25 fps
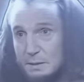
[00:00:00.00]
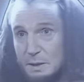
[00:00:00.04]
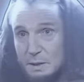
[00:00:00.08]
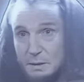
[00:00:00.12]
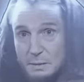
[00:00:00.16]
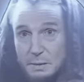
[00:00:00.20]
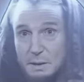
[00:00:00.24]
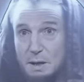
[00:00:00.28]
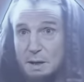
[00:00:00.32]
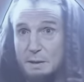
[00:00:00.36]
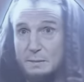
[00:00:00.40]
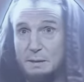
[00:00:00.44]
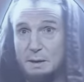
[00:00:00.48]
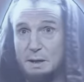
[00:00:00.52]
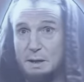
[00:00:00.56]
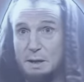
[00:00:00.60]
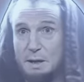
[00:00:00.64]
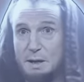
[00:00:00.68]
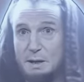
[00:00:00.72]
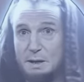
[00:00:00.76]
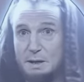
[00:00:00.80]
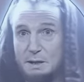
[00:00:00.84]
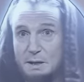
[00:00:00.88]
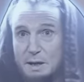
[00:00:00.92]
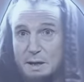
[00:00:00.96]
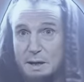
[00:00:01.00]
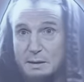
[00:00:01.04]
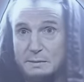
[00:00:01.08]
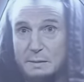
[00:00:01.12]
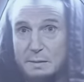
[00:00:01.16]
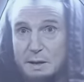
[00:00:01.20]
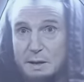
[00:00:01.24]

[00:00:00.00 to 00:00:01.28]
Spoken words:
You'll be up again in 10